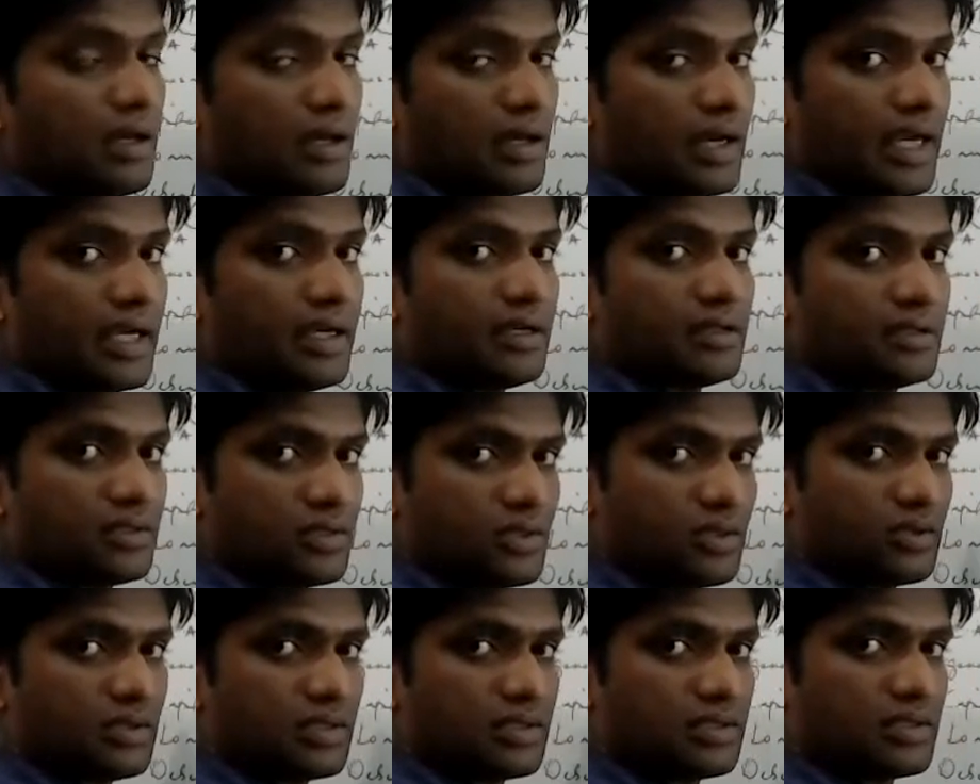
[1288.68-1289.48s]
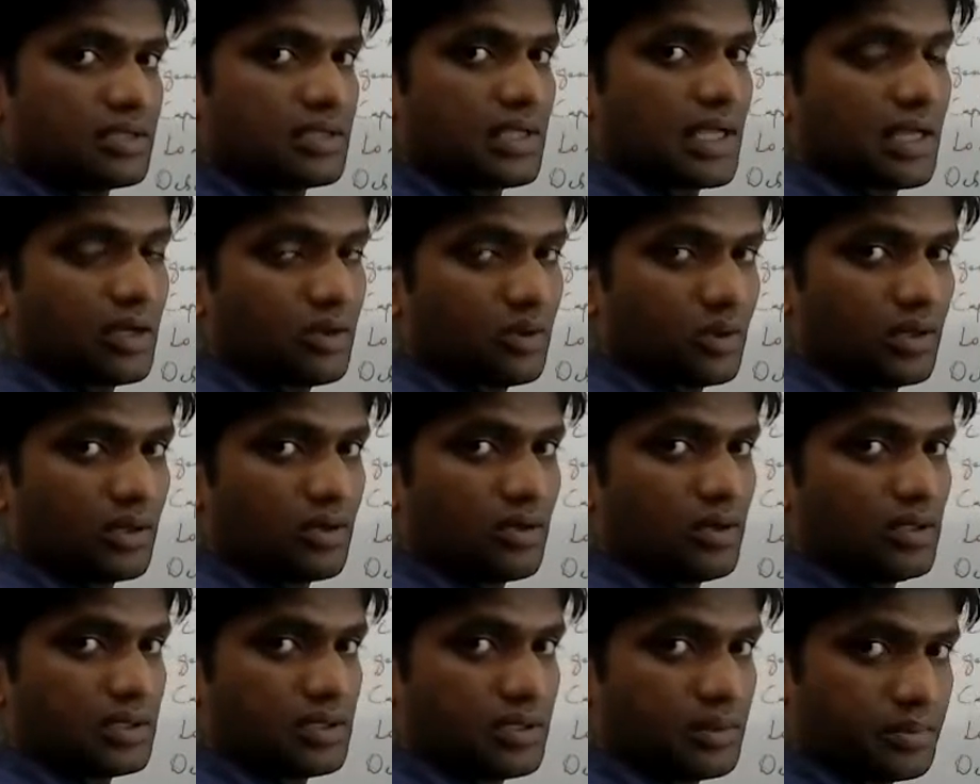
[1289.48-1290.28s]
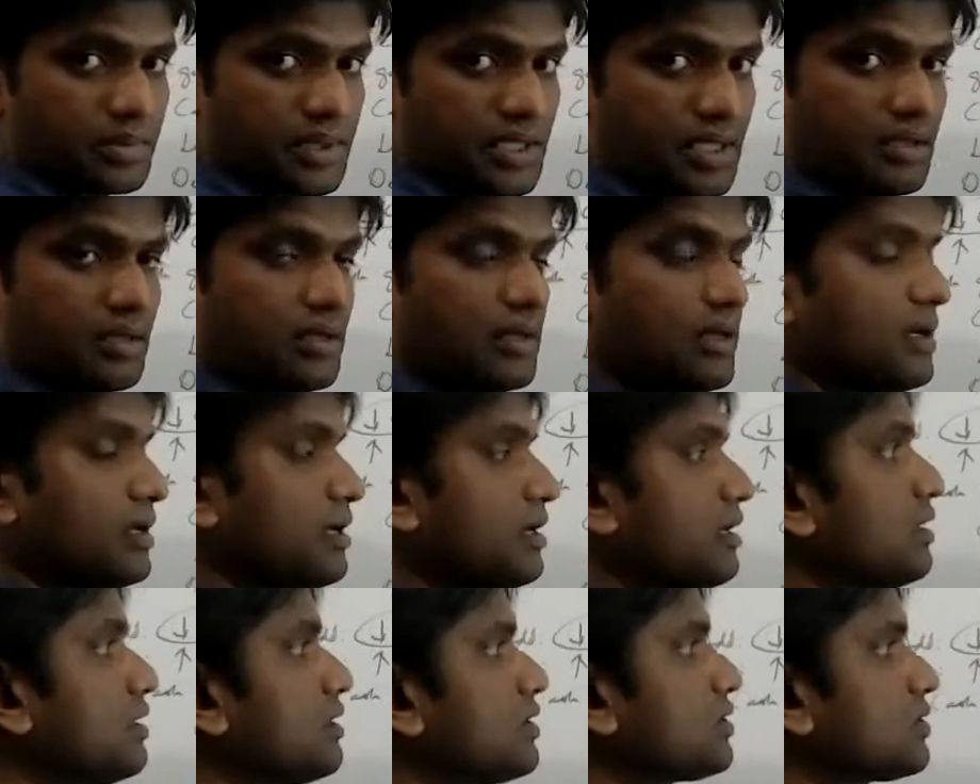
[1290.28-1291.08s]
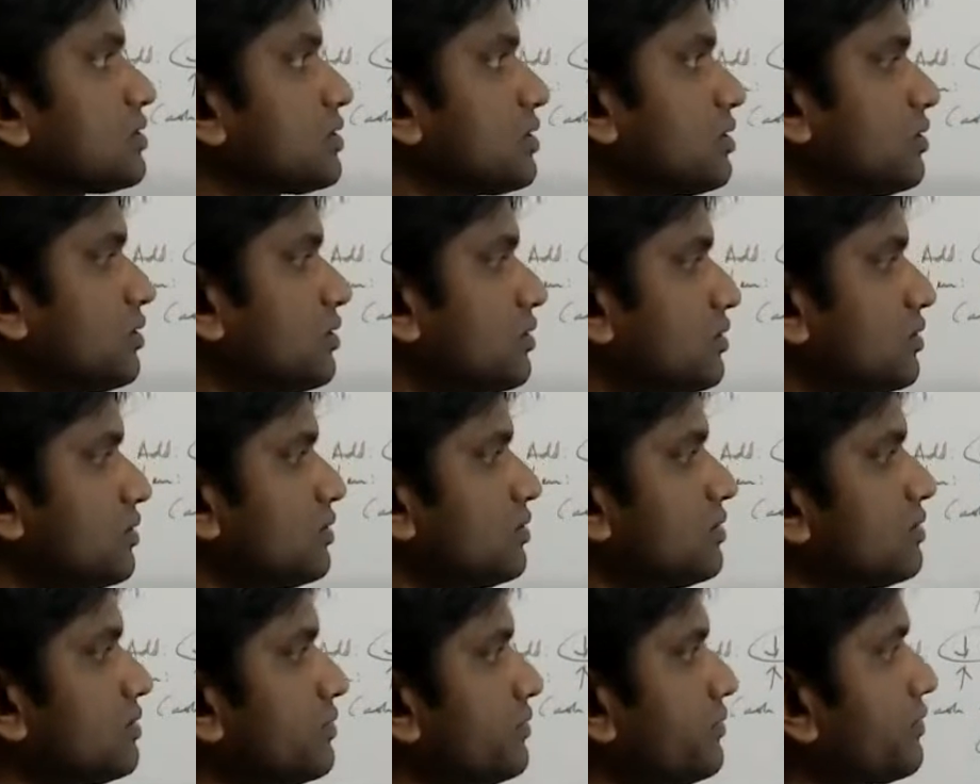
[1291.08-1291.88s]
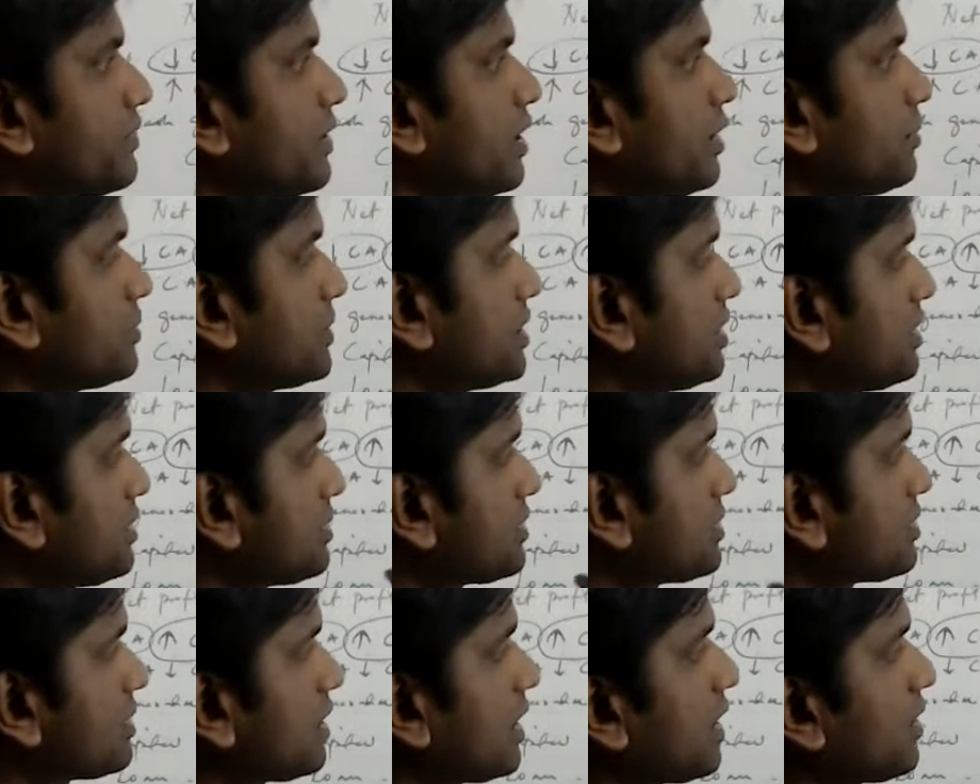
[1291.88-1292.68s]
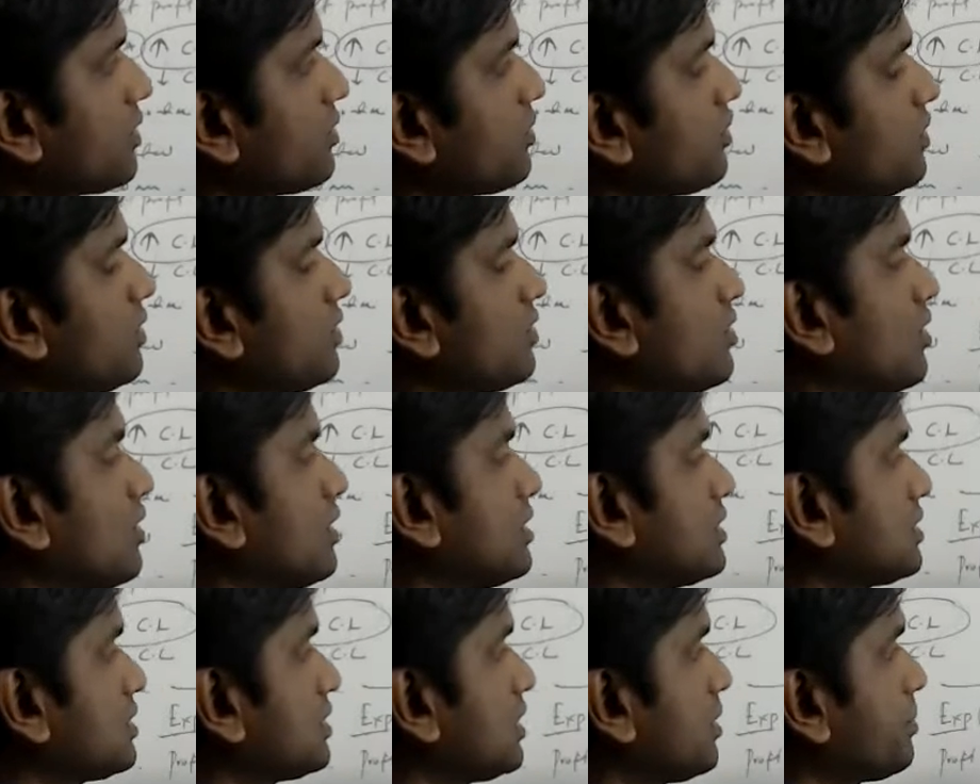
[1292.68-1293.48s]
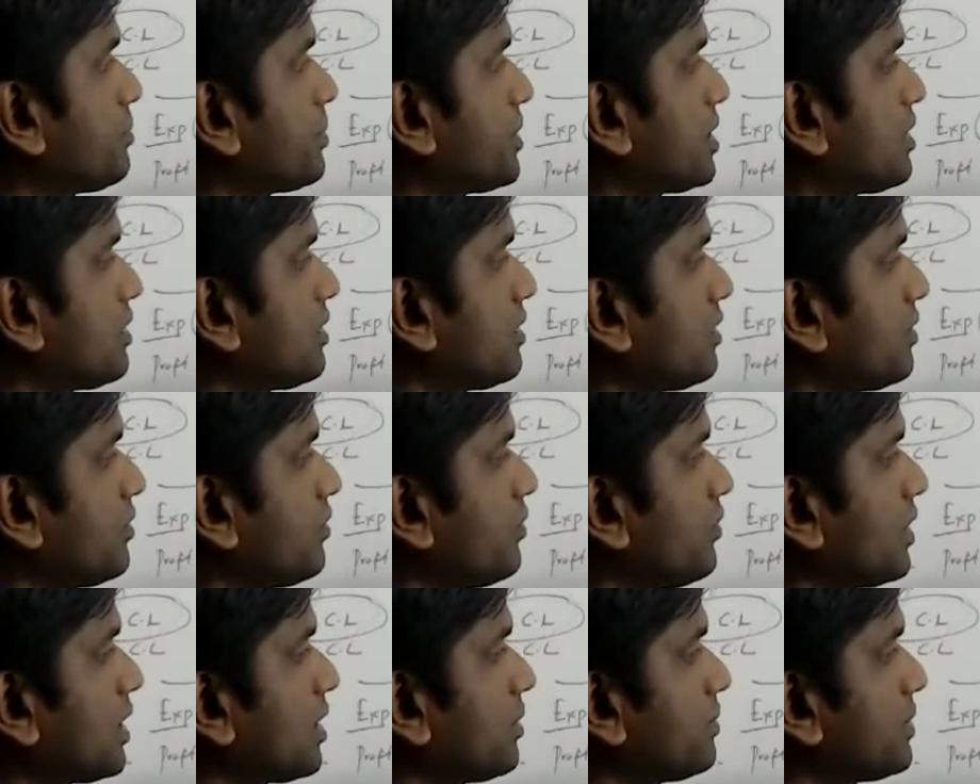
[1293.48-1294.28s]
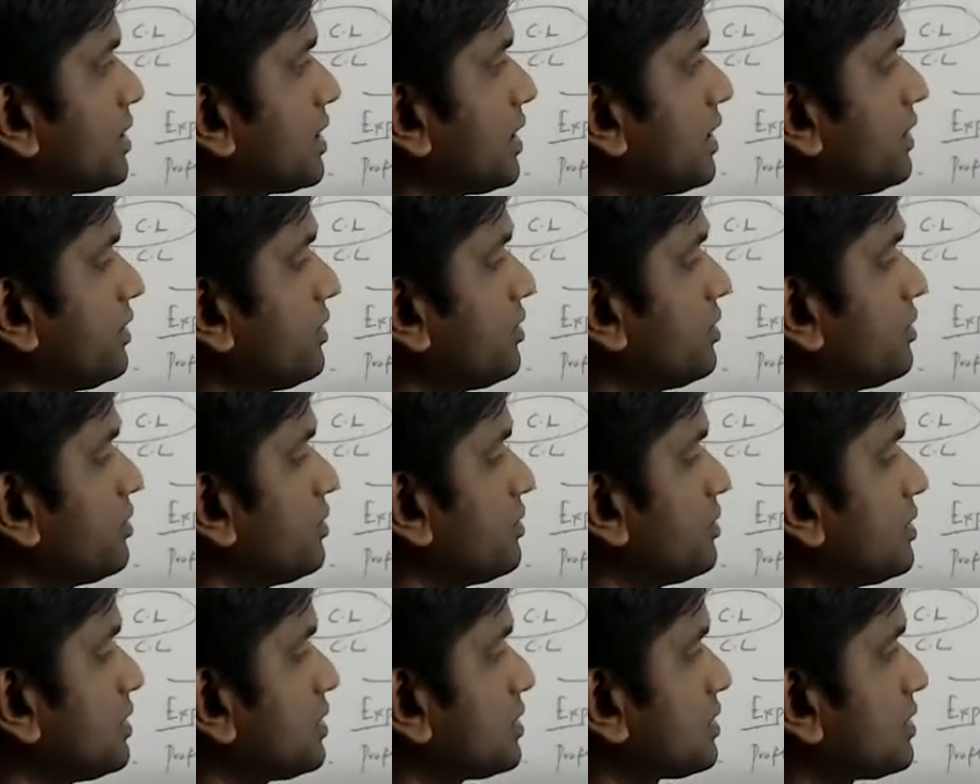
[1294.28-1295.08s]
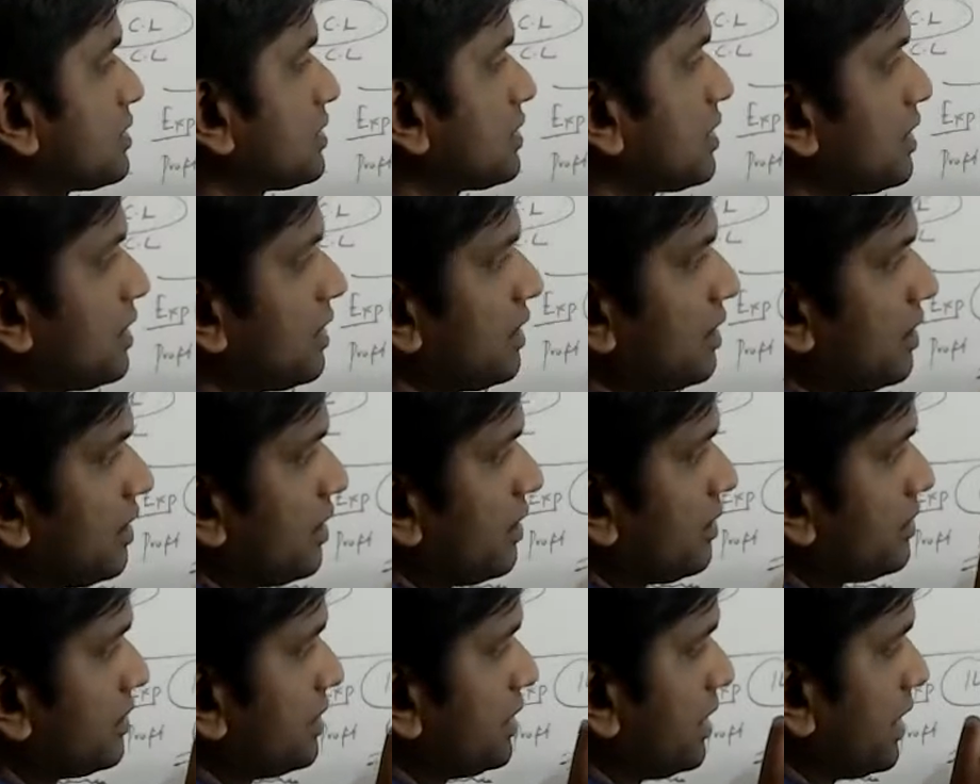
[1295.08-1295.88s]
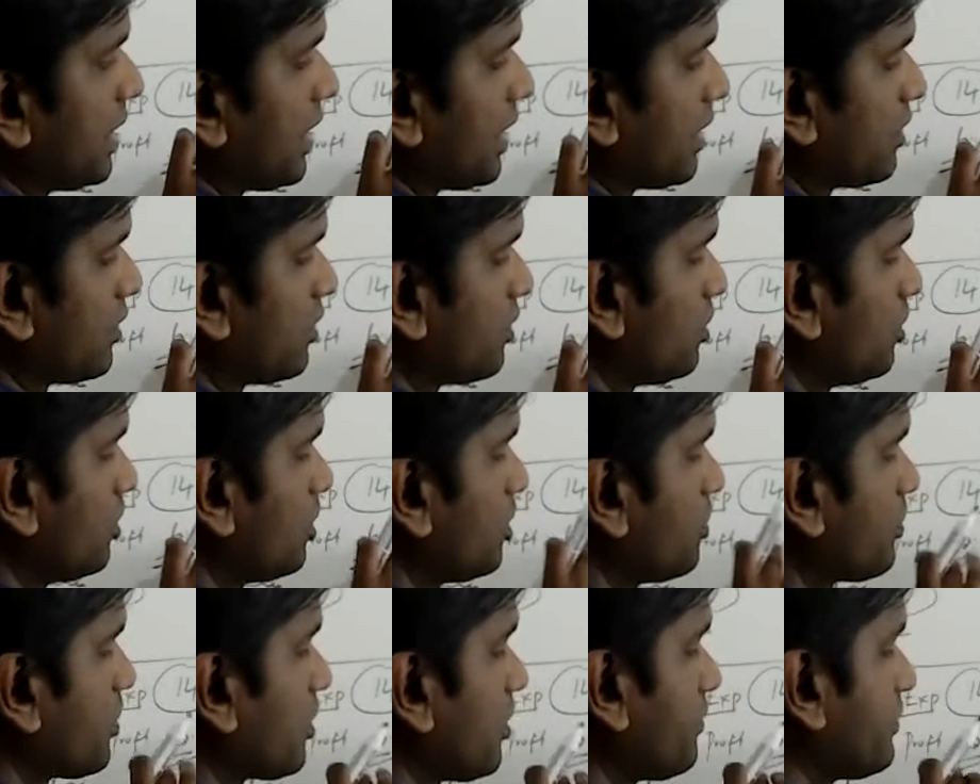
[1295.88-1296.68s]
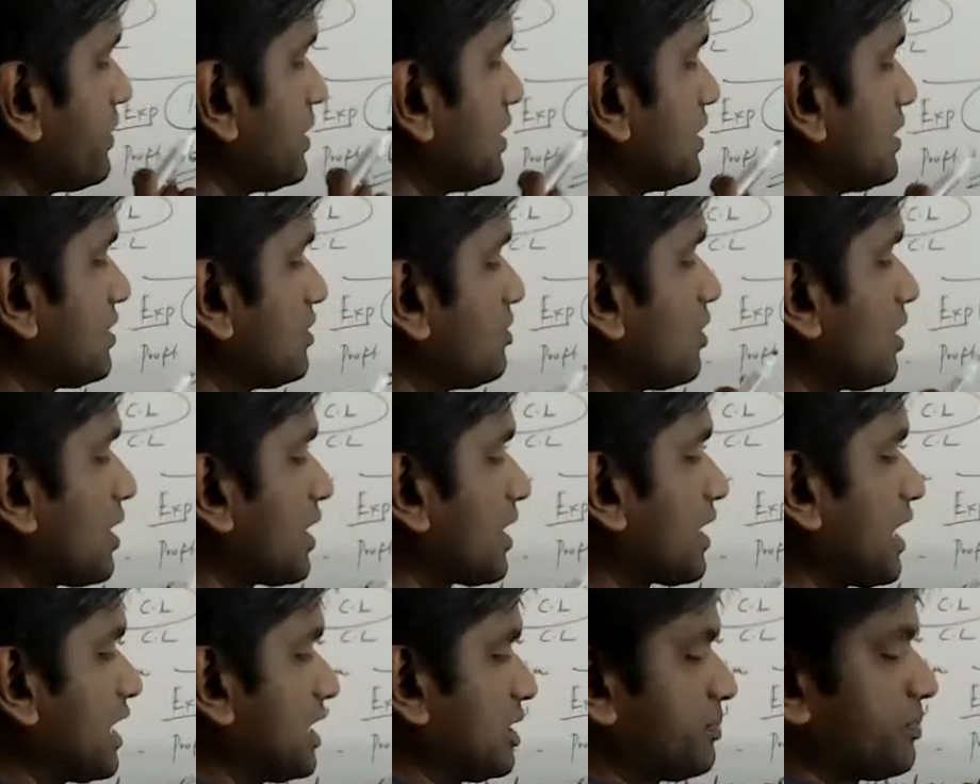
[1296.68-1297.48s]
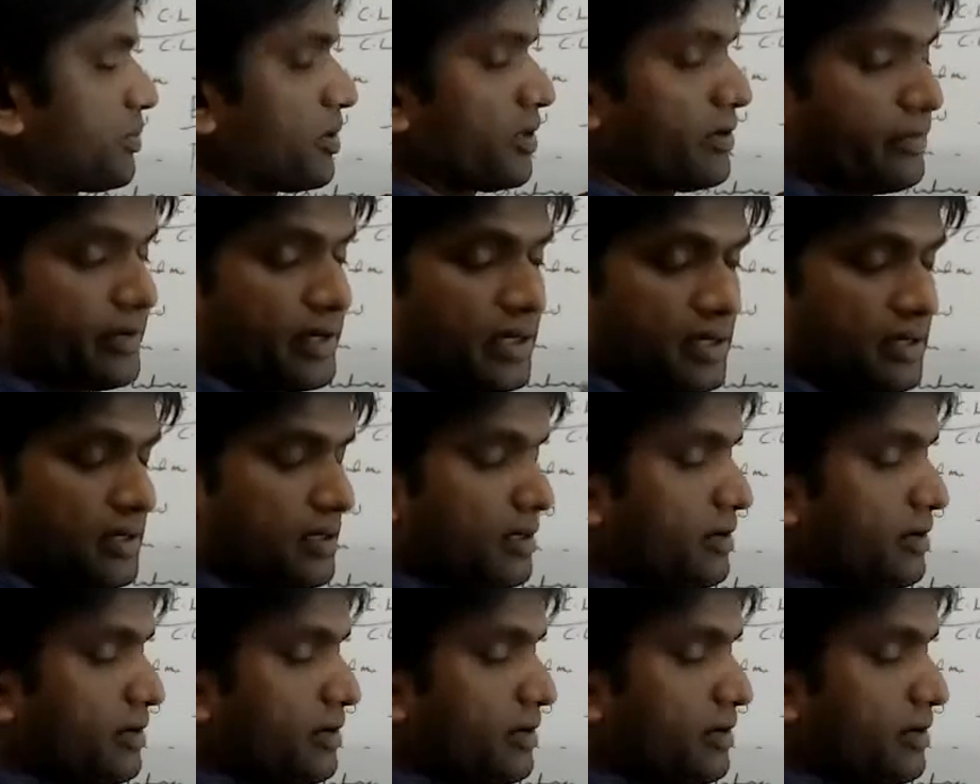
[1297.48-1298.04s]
Right? So this is accrual concept. So from this accrual concept, what I'm trying to do is the accrued profit. This is not a cash profit.